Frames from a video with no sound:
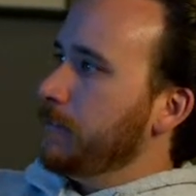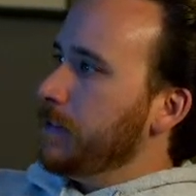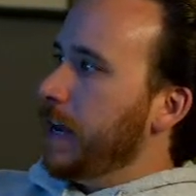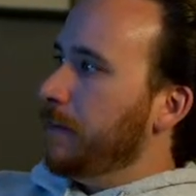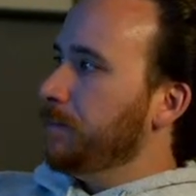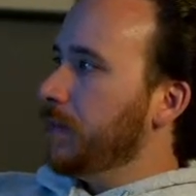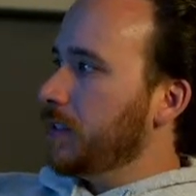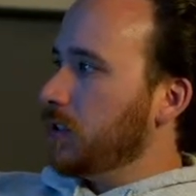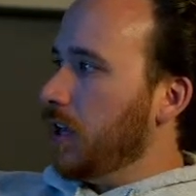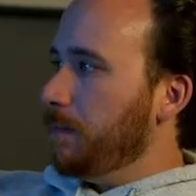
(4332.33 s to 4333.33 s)
Yeah,
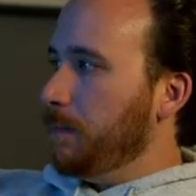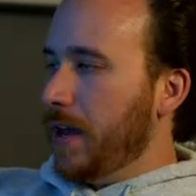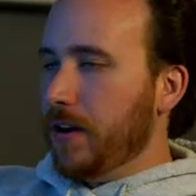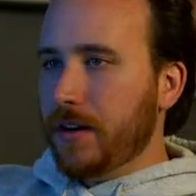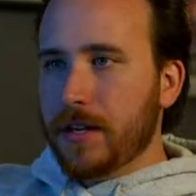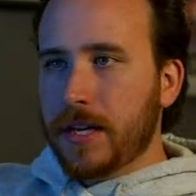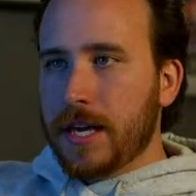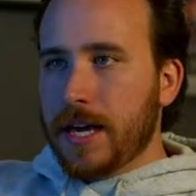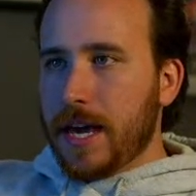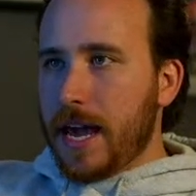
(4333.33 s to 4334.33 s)
that's a lot better.
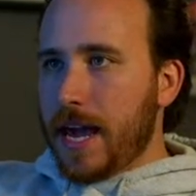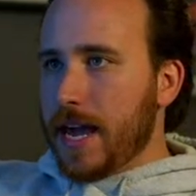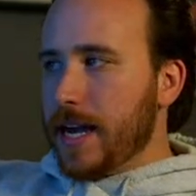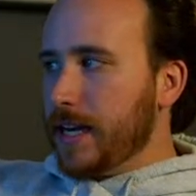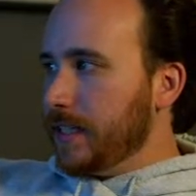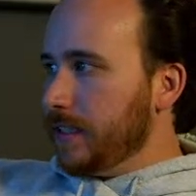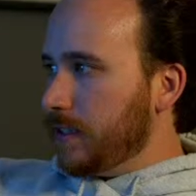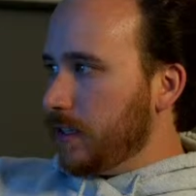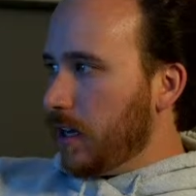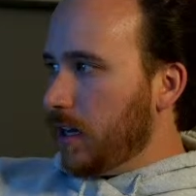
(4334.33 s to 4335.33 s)

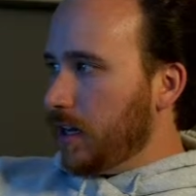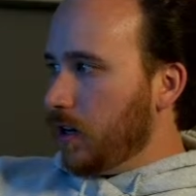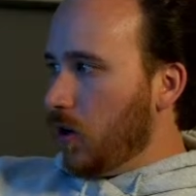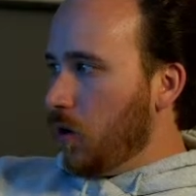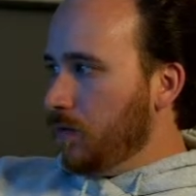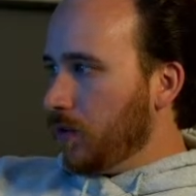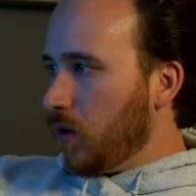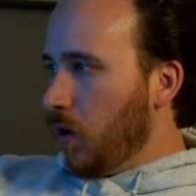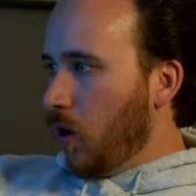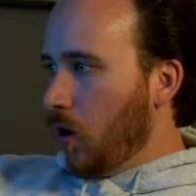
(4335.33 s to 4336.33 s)
And
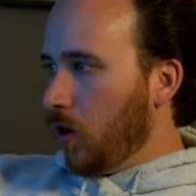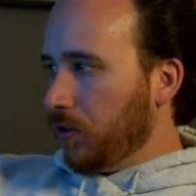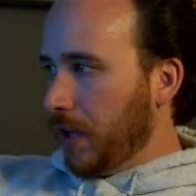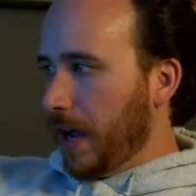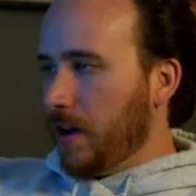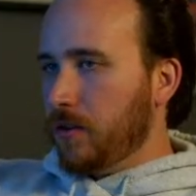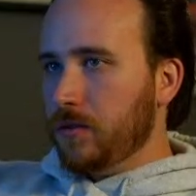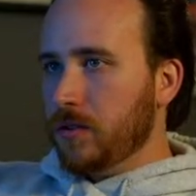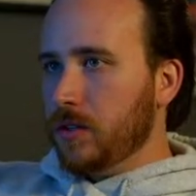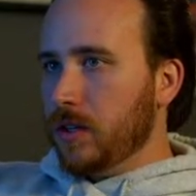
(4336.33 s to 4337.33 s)
overall
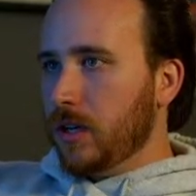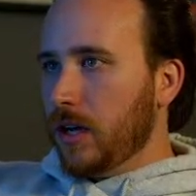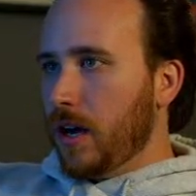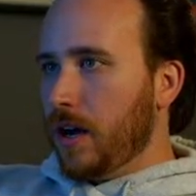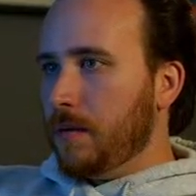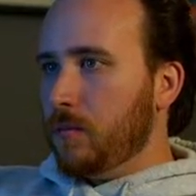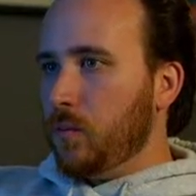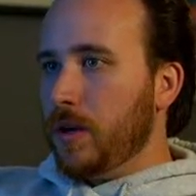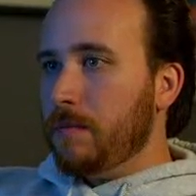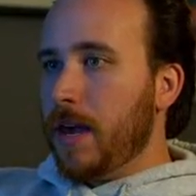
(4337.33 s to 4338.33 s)
now,
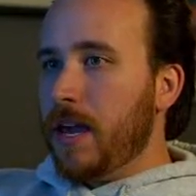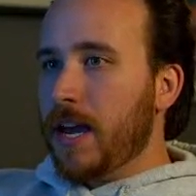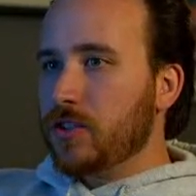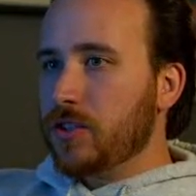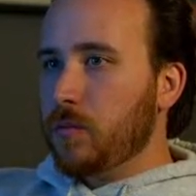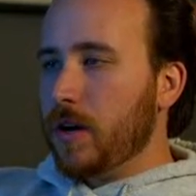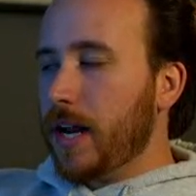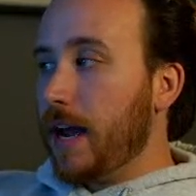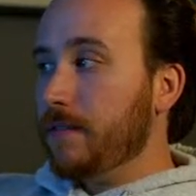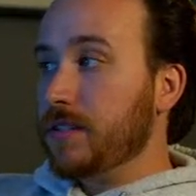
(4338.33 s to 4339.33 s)
we may actually want to
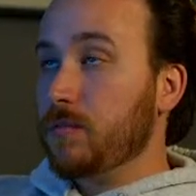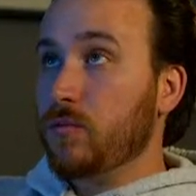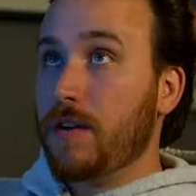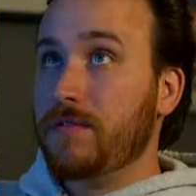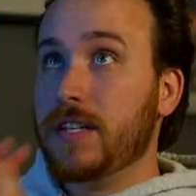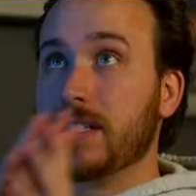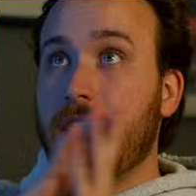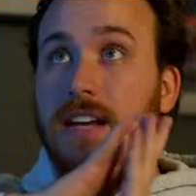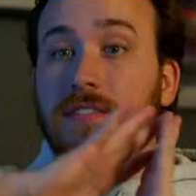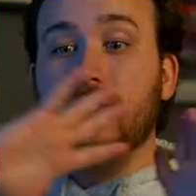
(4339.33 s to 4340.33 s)
have some roughness
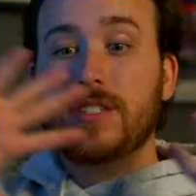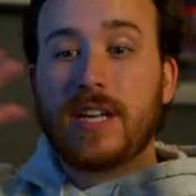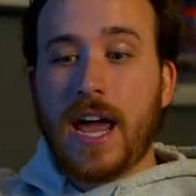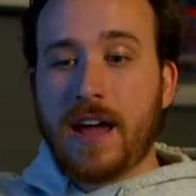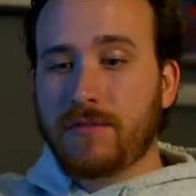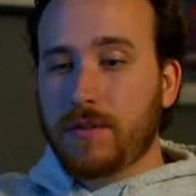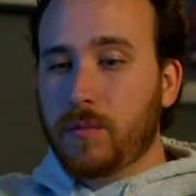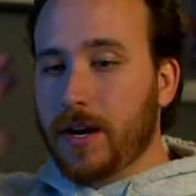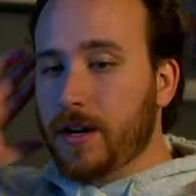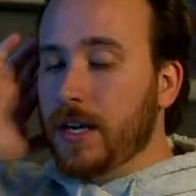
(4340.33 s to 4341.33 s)
kind of just
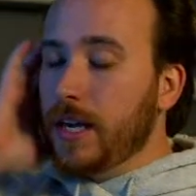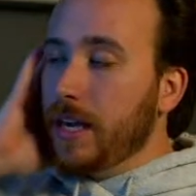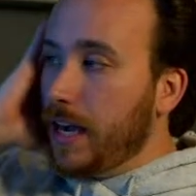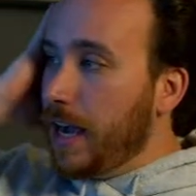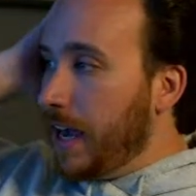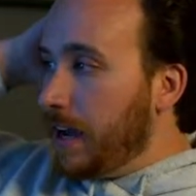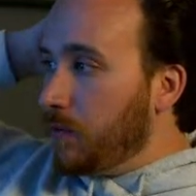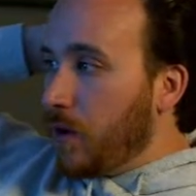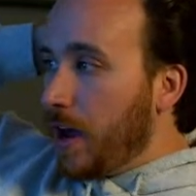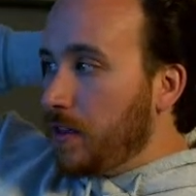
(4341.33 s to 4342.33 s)
everywhere,
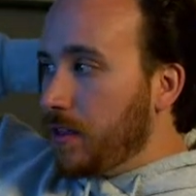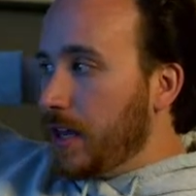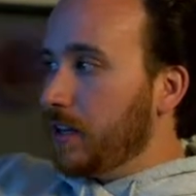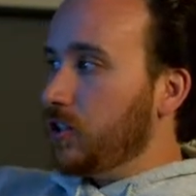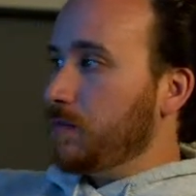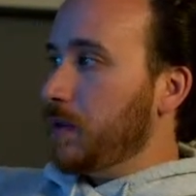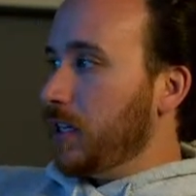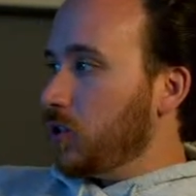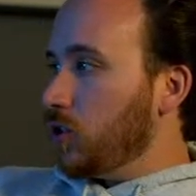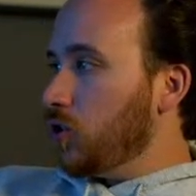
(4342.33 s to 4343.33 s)
rather than it just
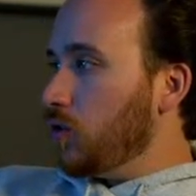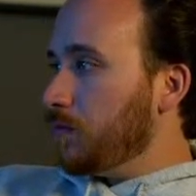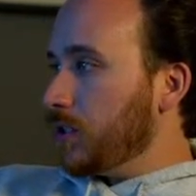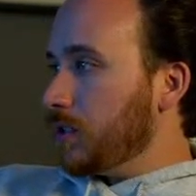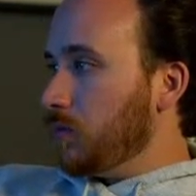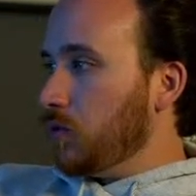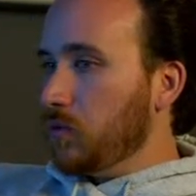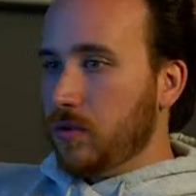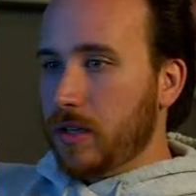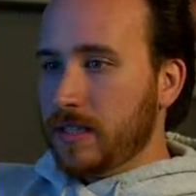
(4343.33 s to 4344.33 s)
being super
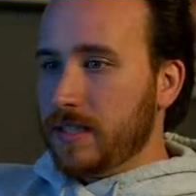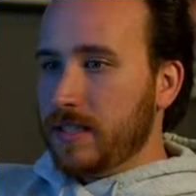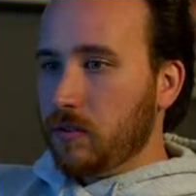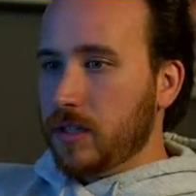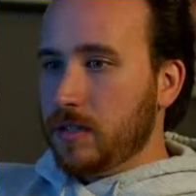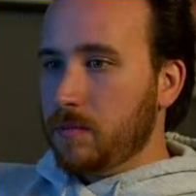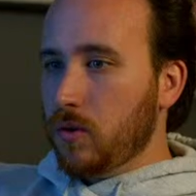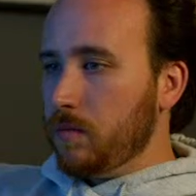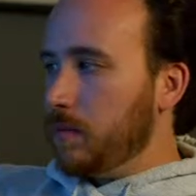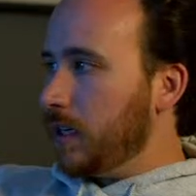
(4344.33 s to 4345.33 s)
smooth and silky
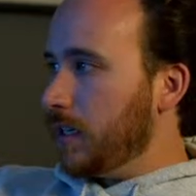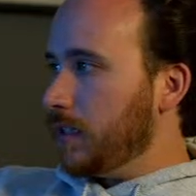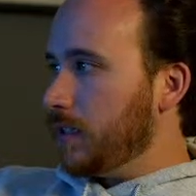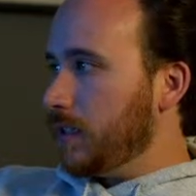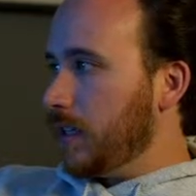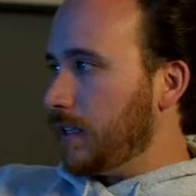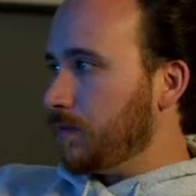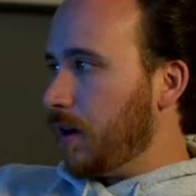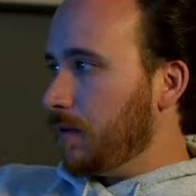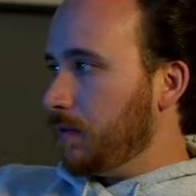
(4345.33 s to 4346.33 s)
smooth, because that's
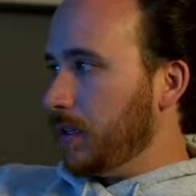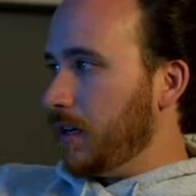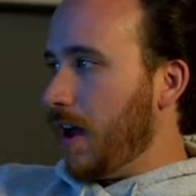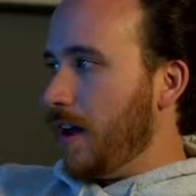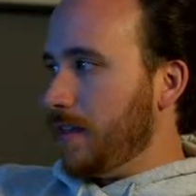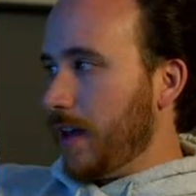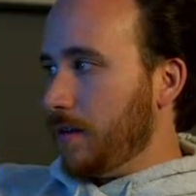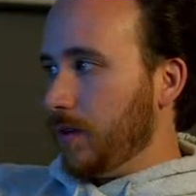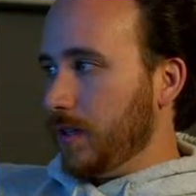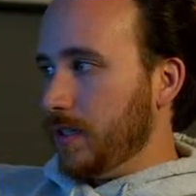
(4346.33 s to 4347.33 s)
probably not
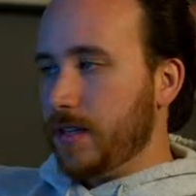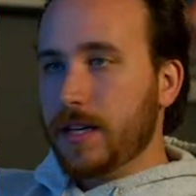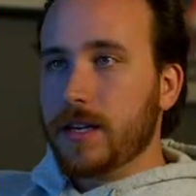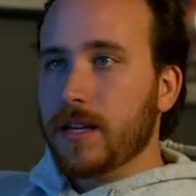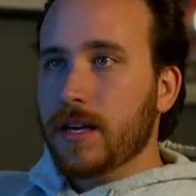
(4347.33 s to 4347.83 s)
that realistic.